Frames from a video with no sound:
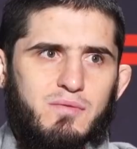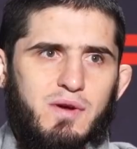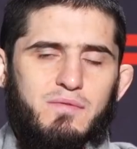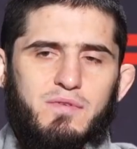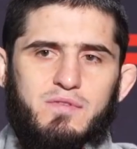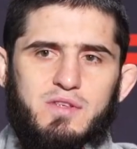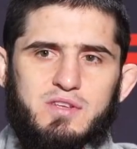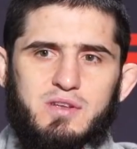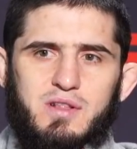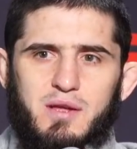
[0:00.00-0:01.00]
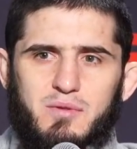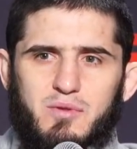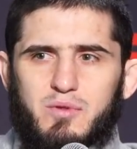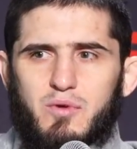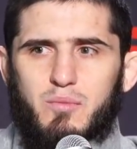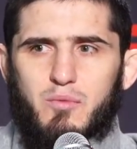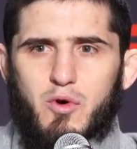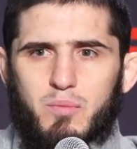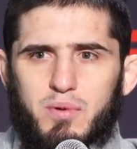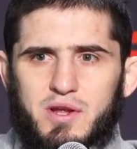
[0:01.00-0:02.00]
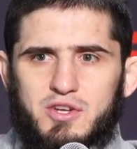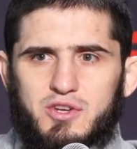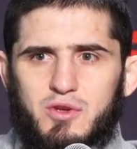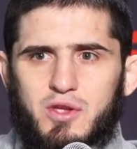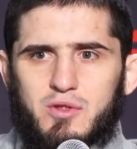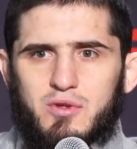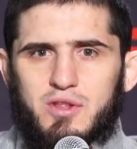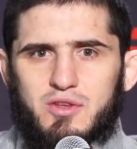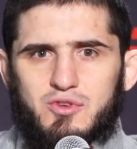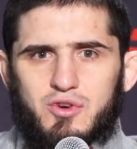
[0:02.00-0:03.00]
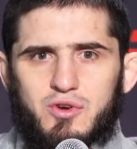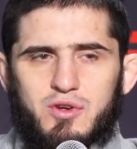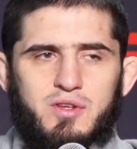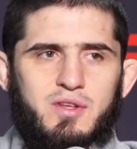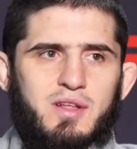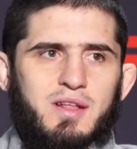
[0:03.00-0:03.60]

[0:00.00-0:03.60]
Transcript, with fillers: 156, like you know, more pressure, you cannot enjoy.